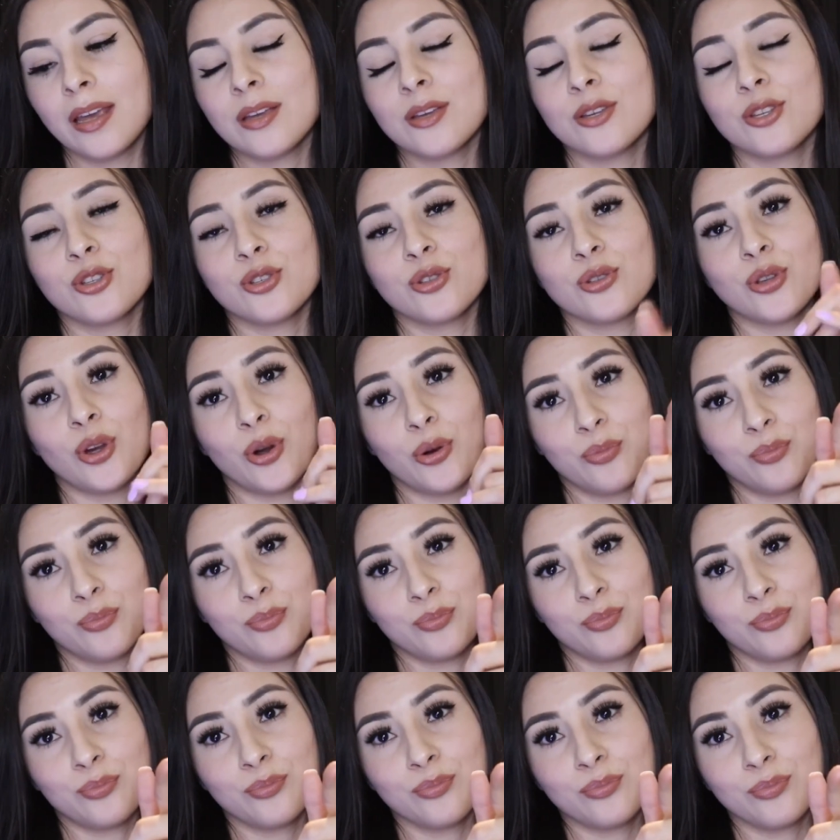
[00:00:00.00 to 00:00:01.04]
So
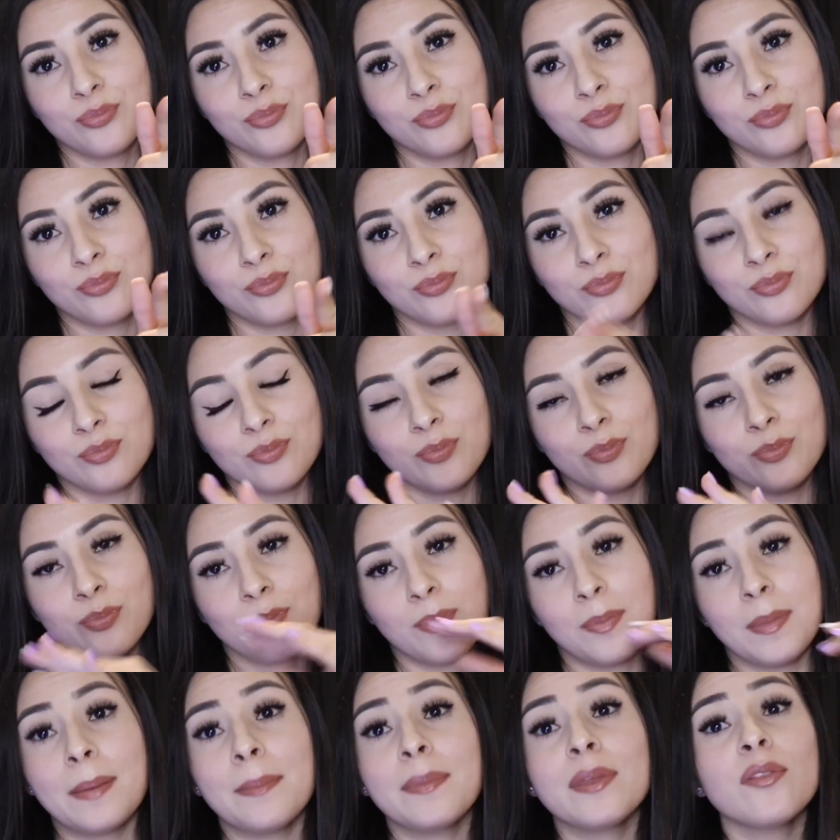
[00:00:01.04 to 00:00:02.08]

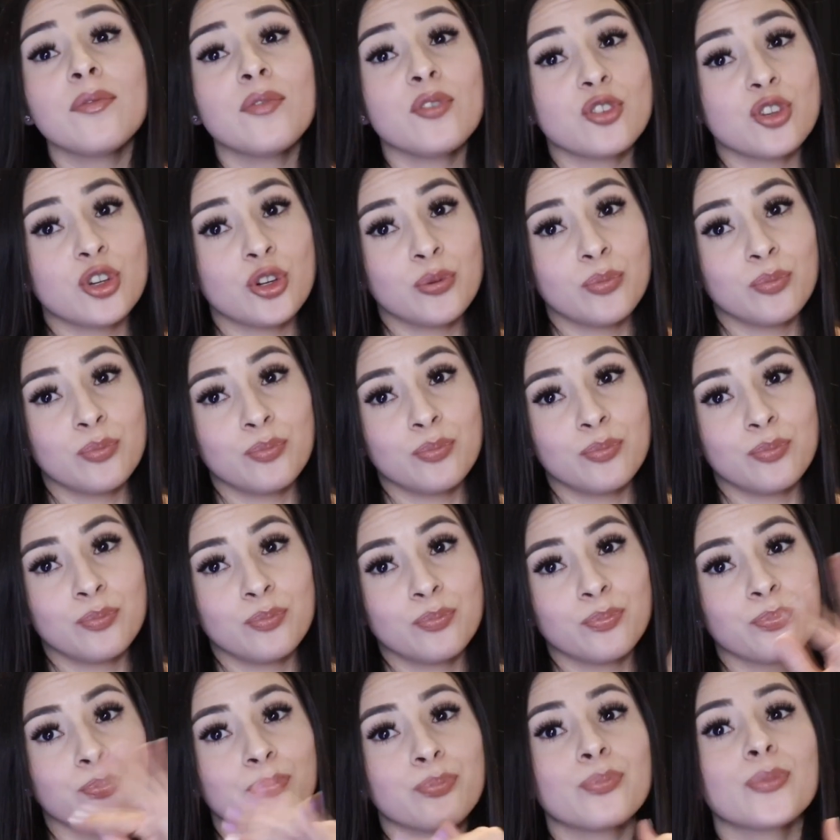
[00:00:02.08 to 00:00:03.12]
maybe in the future.
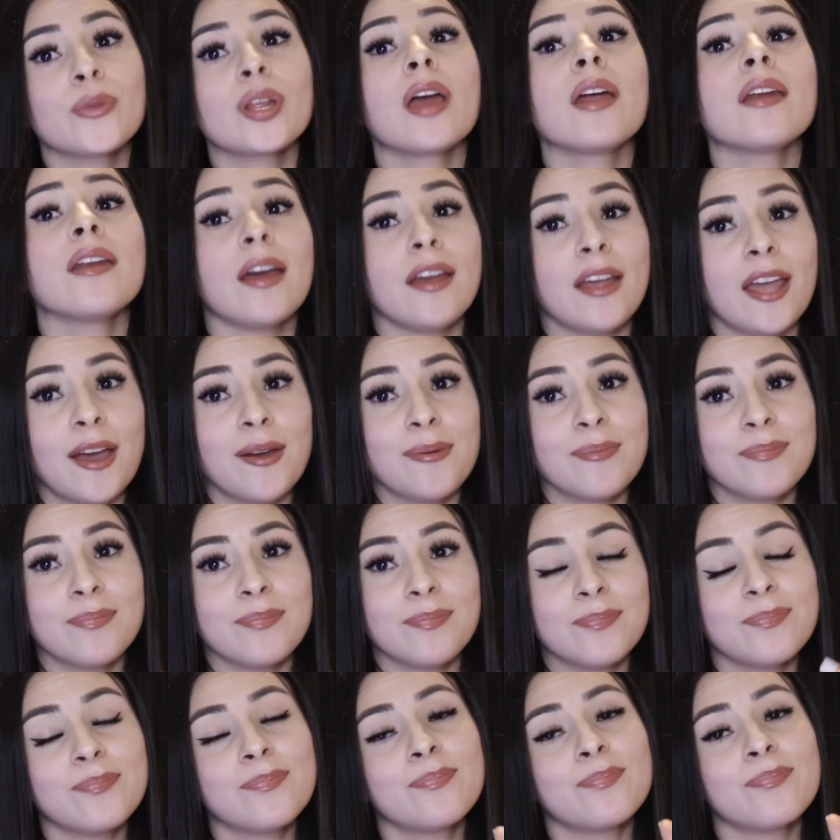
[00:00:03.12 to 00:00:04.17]
Not yet.
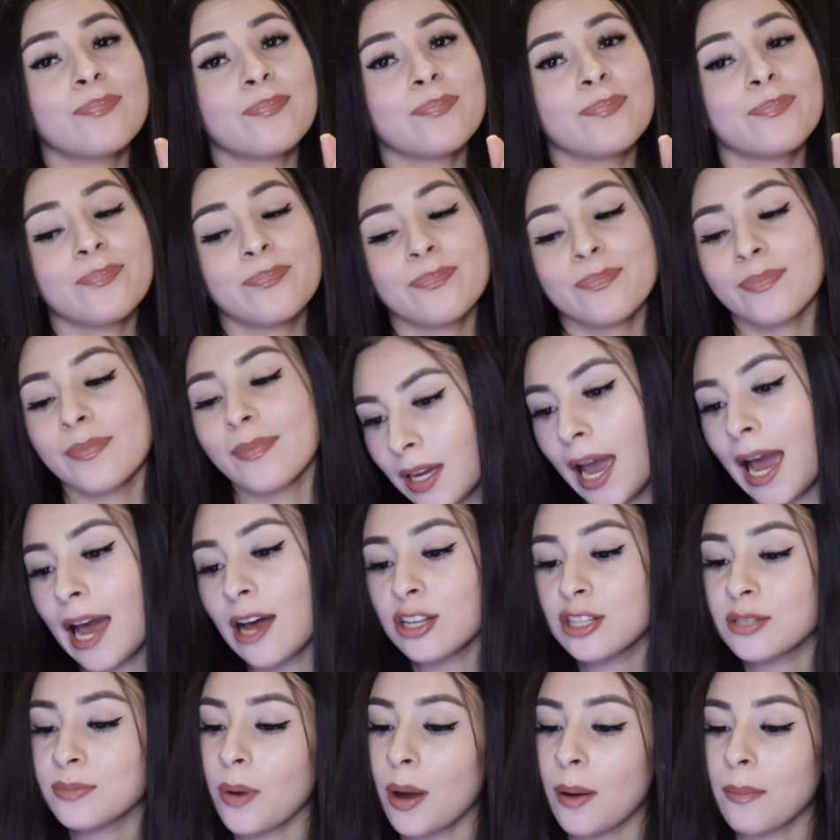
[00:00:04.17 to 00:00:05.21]

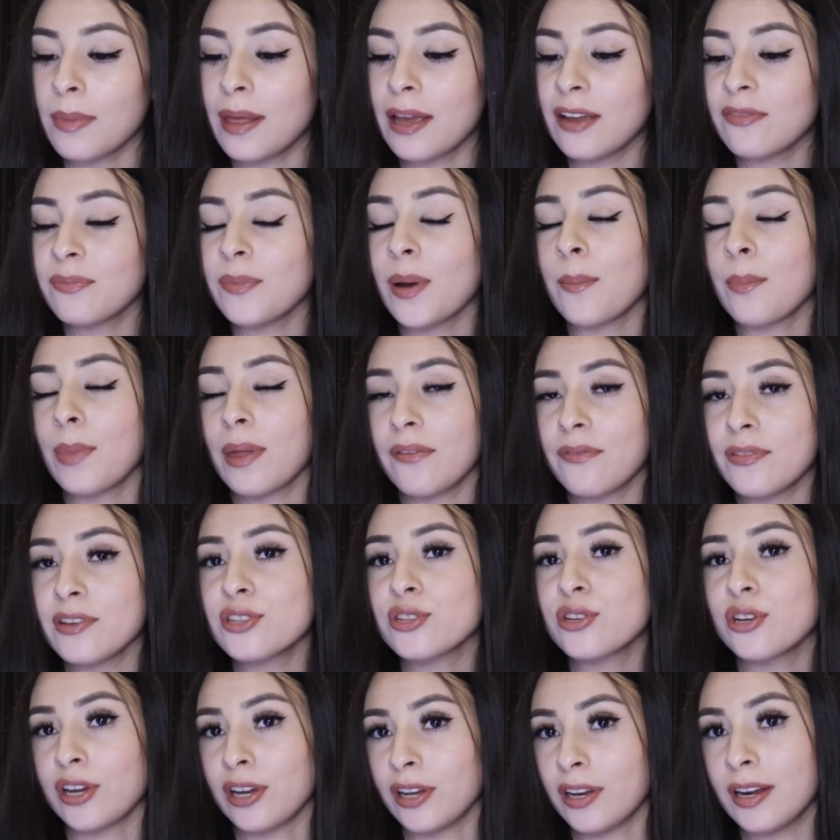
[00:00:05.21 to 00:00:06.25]
How's mom life? Mom life is
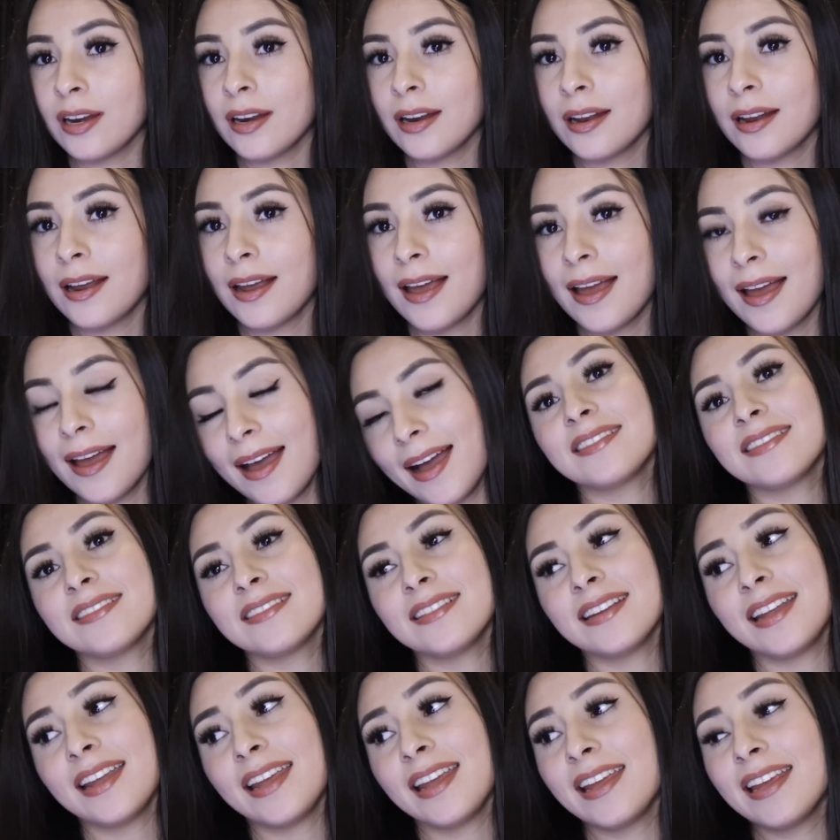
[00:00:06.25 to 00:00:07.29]
good.
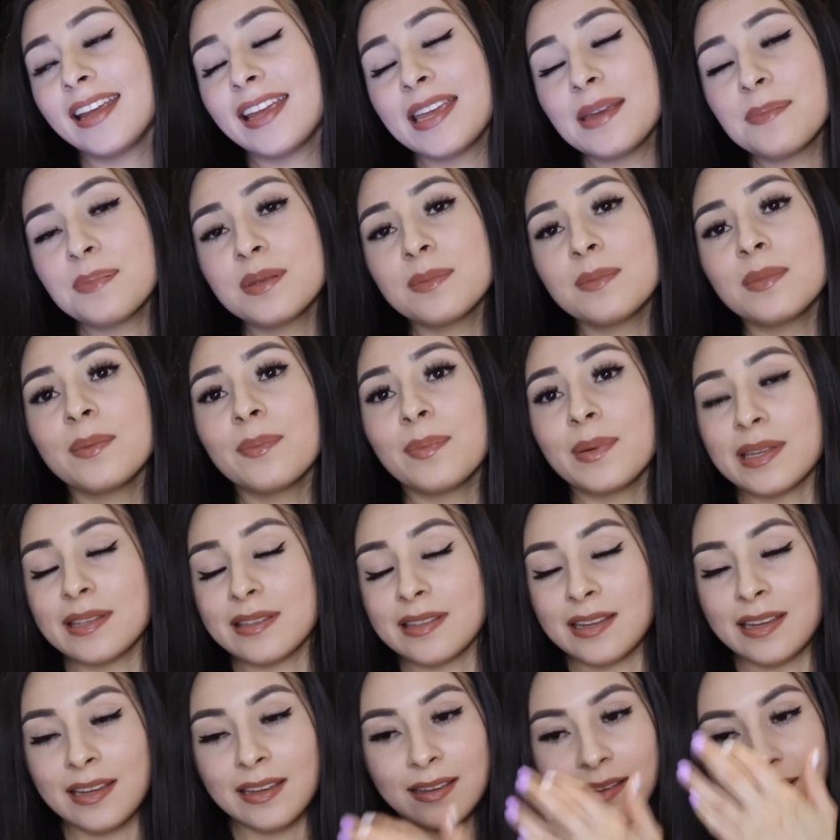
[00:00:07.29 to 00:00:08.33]
He keeps me
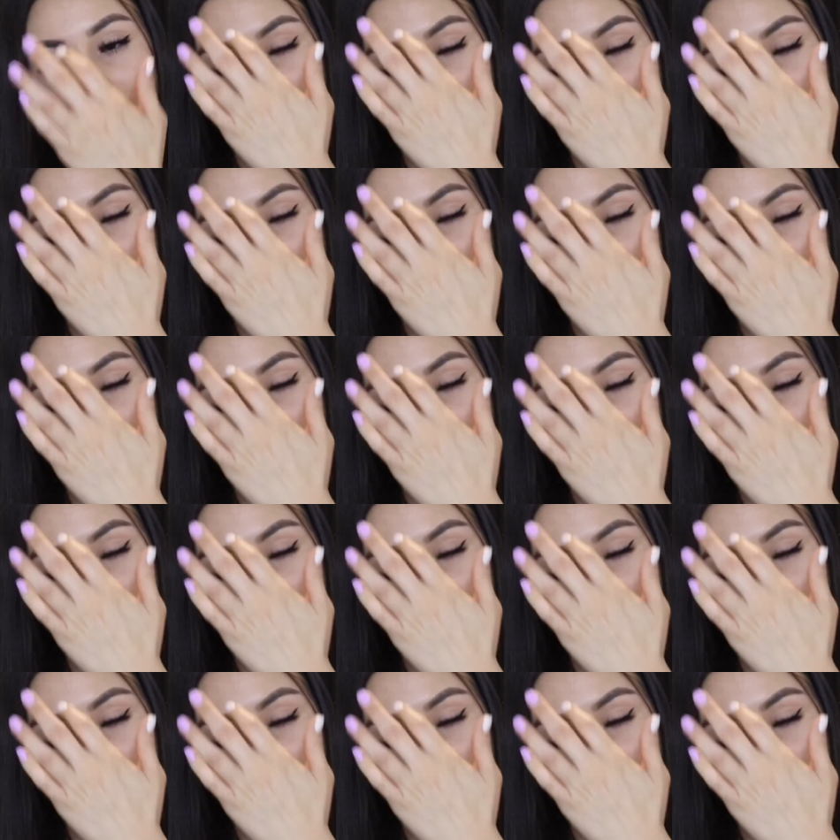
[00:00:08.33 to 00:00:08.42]
busy.